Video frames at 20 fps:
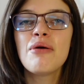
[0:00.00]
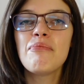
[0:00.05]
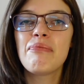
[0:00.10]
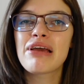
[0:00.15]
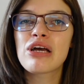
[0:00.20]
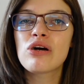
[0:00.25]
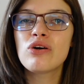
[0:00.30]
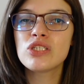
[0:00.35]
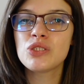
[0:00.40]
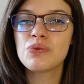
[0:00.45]

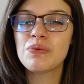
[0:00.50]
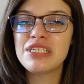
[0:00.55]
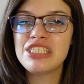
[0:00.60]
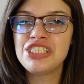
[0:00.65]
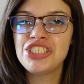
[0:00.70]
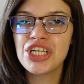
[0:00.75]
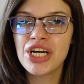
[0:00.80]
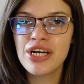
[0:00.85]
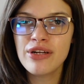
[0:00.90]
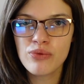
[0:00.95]
because we
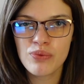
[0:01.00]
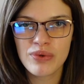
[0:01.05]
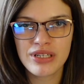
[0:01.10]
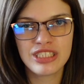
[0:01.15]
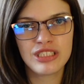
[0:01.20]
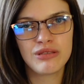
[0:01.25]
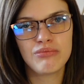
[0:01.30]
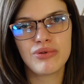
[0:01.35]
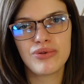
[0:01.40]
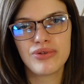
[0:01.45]
don't
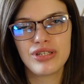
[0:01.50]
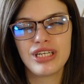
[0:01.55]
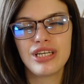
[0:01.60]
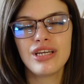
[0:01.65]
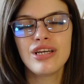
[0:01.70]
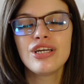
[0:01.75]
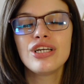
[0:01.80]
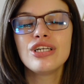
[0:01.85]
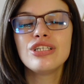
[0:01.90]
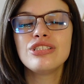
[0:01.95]
want the
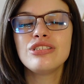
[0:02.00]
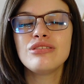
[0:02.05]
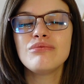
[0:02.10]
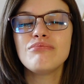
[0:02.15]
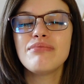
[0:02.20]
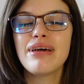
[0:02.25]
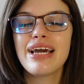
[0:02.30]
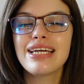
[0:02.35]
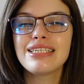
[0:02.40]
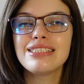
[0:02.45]
body to
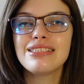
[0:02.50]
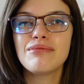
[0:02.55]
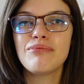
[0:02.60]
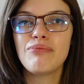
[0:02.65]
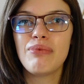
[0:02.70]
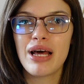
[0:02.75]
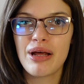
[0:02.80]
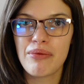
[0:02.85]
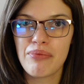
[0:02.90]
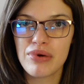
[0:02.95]
make the
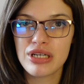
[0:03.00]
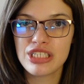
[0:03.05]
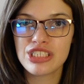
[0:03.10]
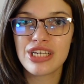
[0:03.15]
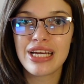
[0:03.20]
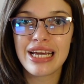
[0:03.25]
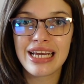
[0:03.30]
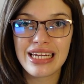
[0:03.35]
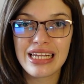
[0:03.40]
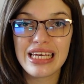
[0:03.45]
blood
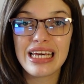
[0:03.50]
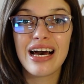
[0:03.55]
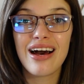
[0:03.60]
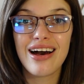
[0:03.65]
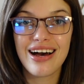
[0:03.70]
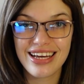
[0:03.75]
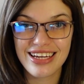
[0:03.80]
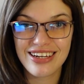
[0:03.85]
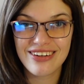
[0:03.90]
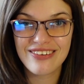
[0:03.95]
pressure any
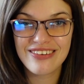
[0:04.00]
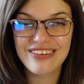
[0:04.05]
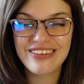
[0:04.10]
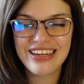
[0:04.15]
higher.